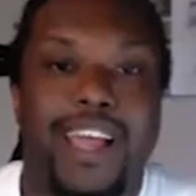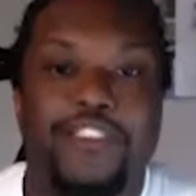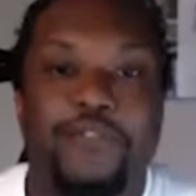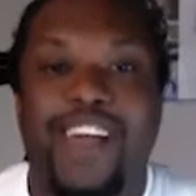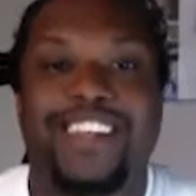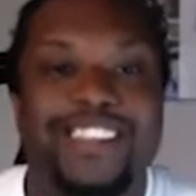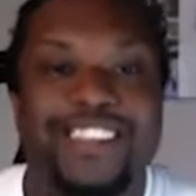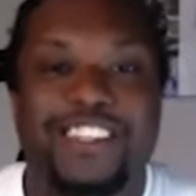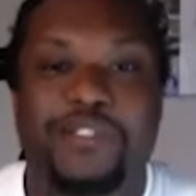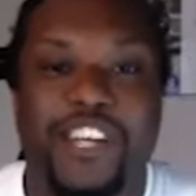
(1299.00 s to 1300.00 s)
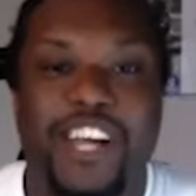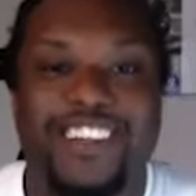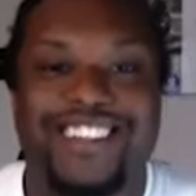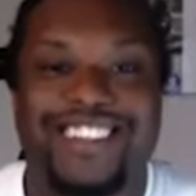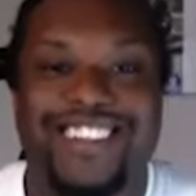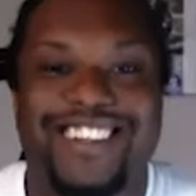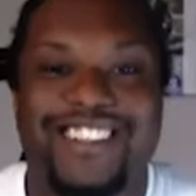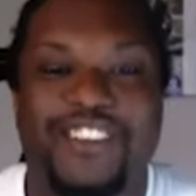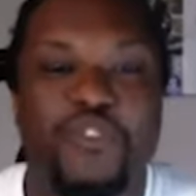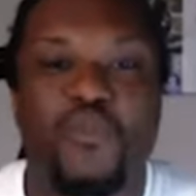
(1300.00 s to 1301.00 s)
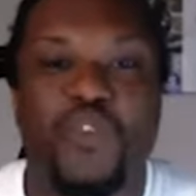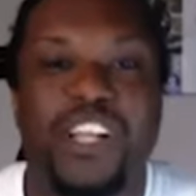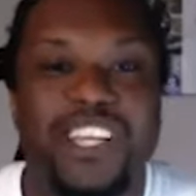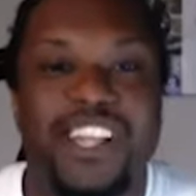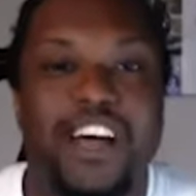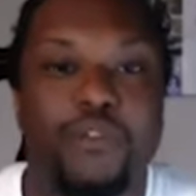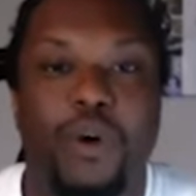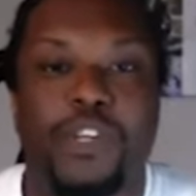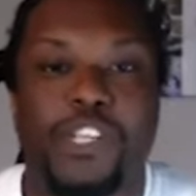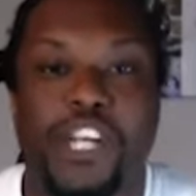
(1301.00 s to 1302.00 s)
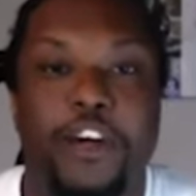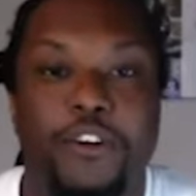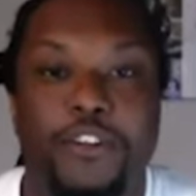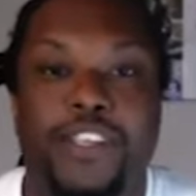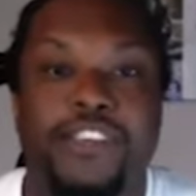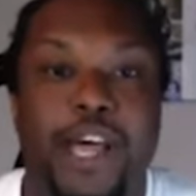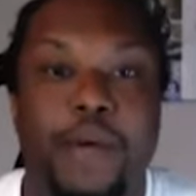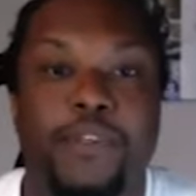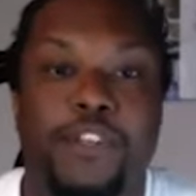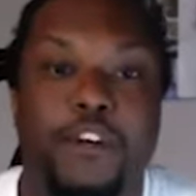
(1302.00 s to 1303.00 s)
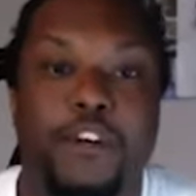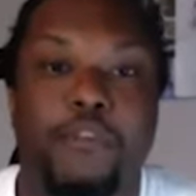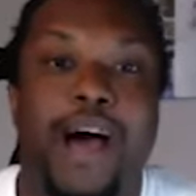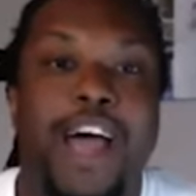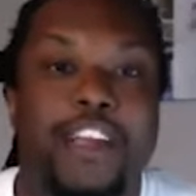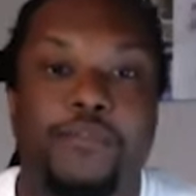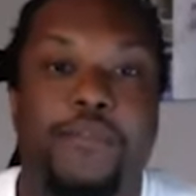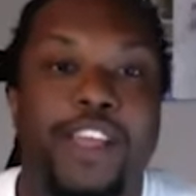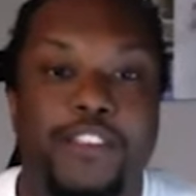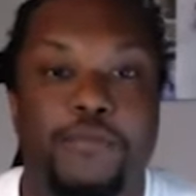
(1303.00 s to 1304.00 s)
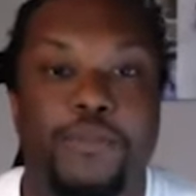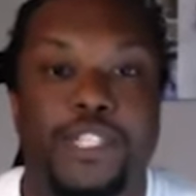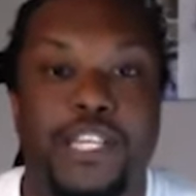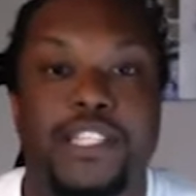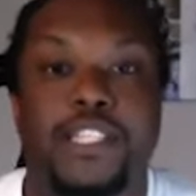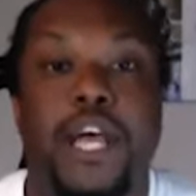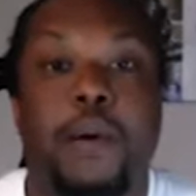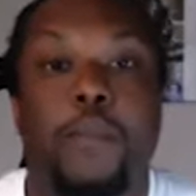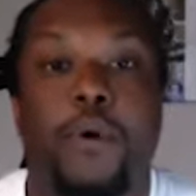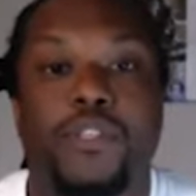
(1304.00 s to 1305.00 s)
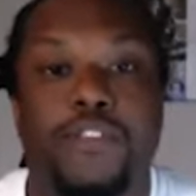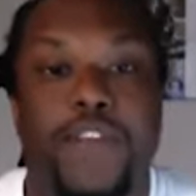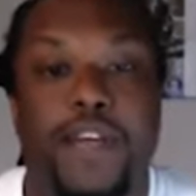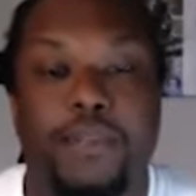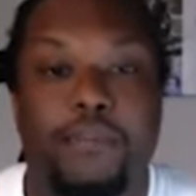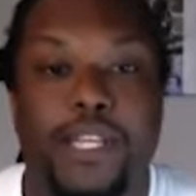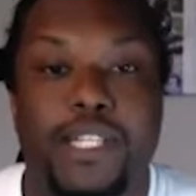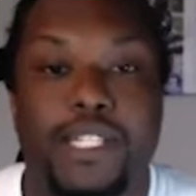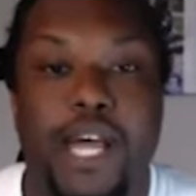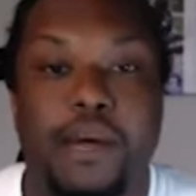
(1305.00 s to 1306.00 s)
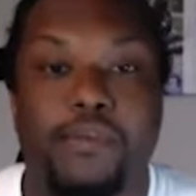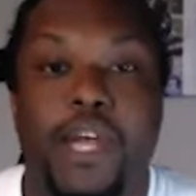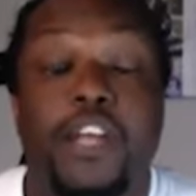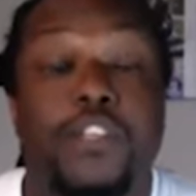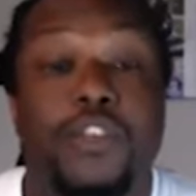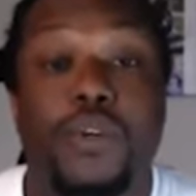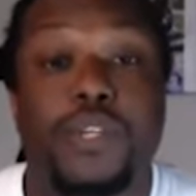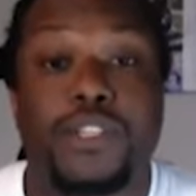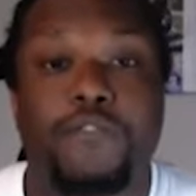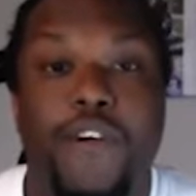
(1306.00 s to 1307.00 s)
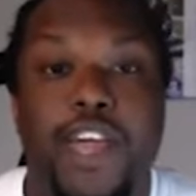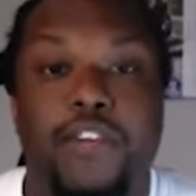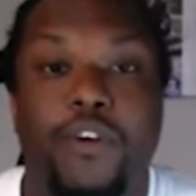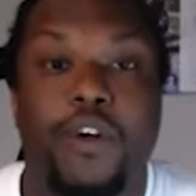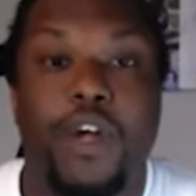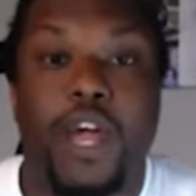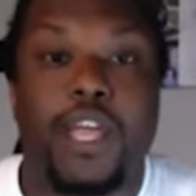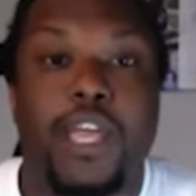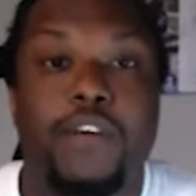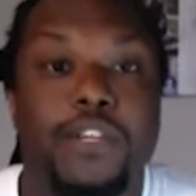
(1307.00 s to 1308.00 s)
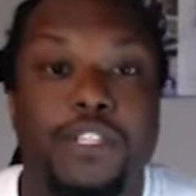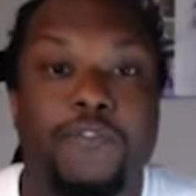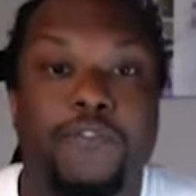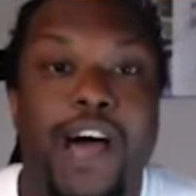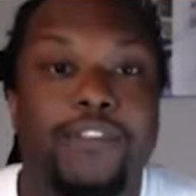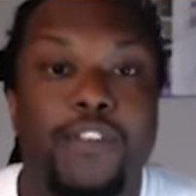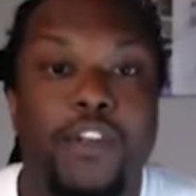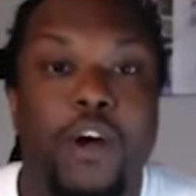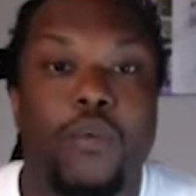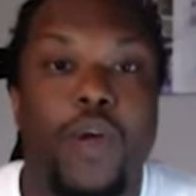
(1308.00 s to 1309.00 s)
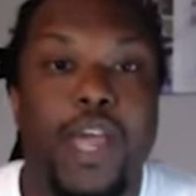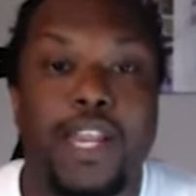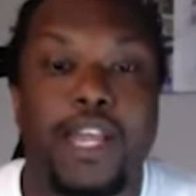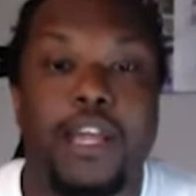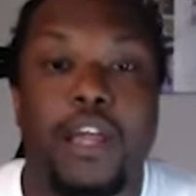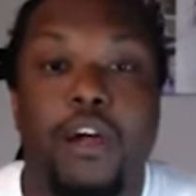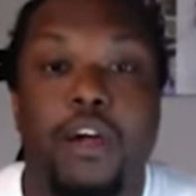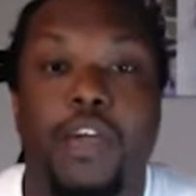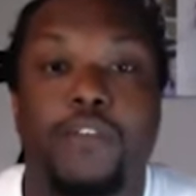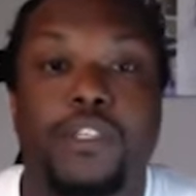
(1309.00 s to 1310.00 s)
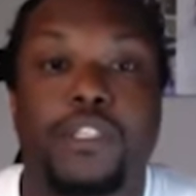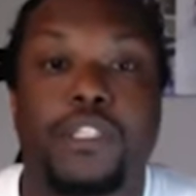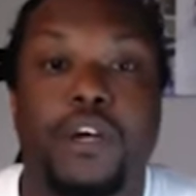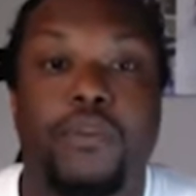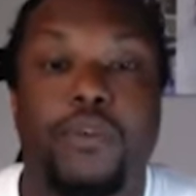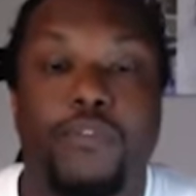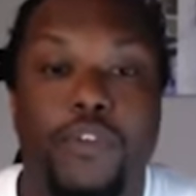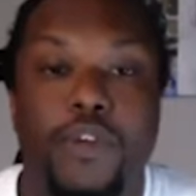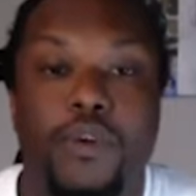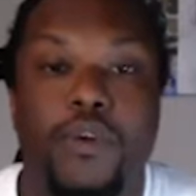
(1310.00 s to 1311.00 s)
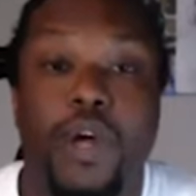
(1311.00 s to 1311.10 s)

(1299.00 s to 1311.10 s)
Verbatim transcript: You made it to this juncture, so you really love what we shared on this episode of Myers Methods Presents Multifamily Missteps do us a favor, give us a five star rating, give us a review,